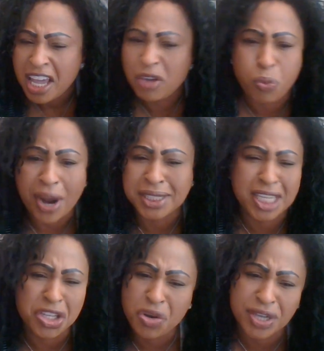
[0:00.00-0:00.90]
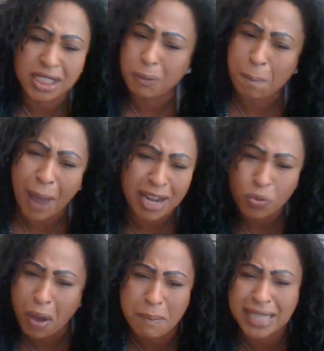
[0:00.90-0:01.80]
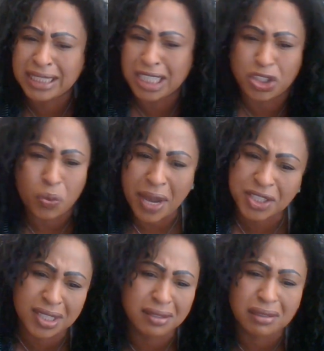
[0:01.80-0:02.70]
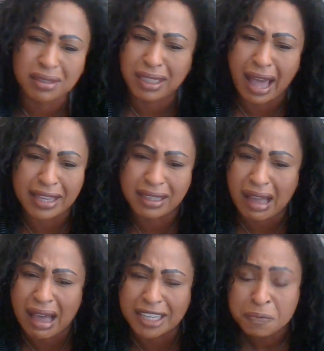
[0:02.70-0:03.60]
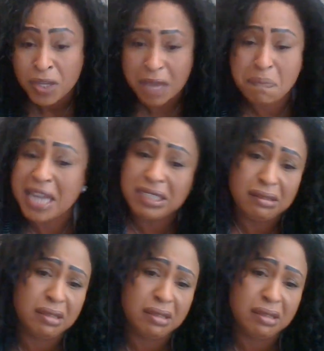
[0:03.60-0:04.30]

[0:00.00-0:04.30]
It rests in you in spite of what my situation look like, God. It may